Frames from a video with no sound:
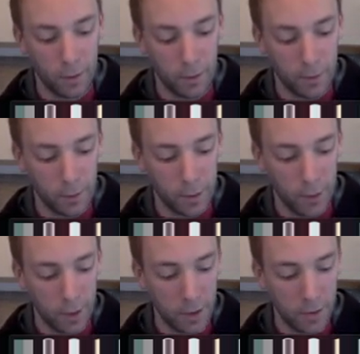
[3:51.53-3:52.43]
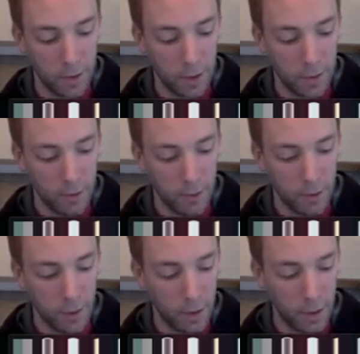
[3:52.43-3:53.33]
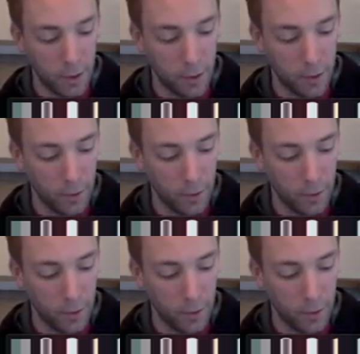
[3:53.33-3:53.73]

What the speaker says: So h prime of 1 equals